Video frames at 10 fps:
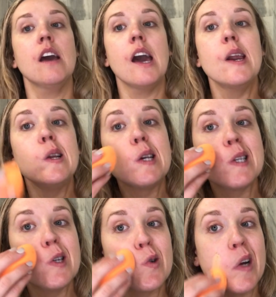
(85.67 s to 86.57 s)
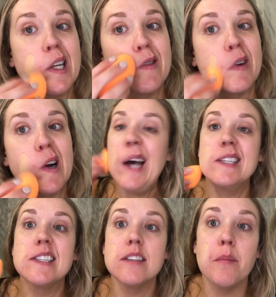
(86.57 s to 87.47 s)
and it doesn't transfer
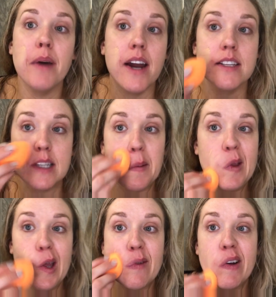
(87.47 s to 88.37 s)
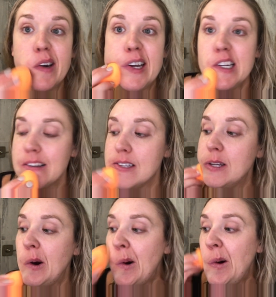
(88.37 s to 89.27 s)
as bad as some of the other foundations
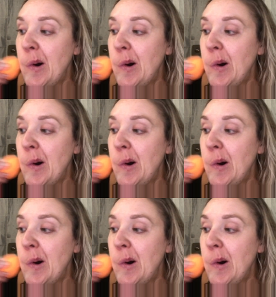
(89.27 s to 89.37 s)
do.